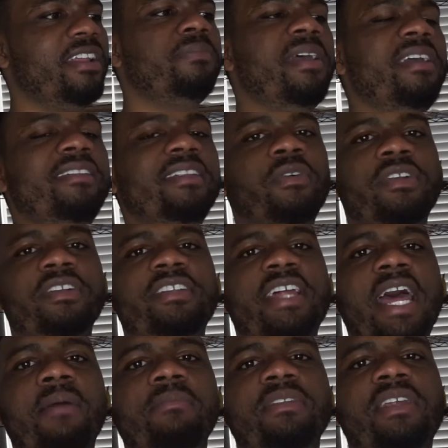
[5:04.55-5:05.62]
Basically what this
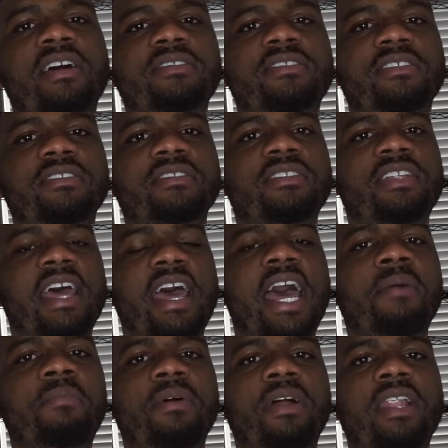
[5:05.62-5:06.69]
app does is the
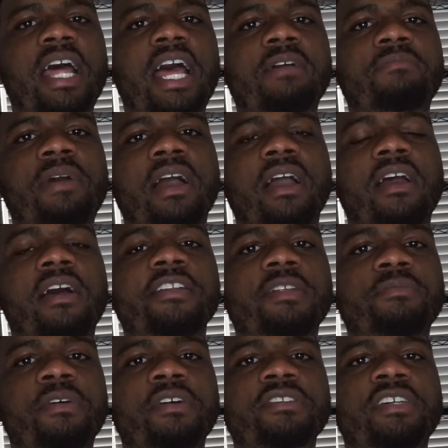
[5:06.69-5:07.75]
app allows my
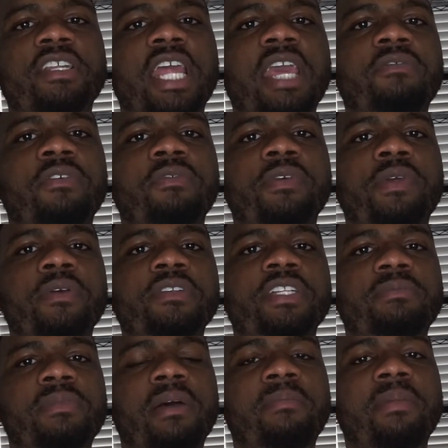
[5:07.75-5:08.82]
customers to leave reviews
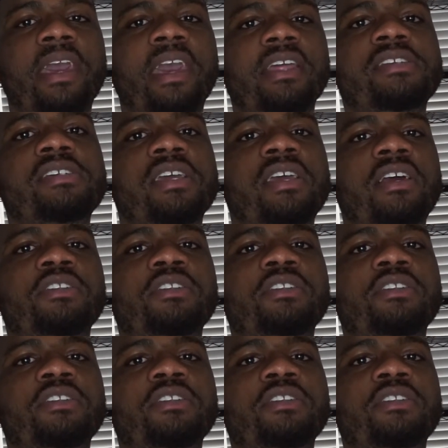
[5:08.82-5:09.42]
on my page,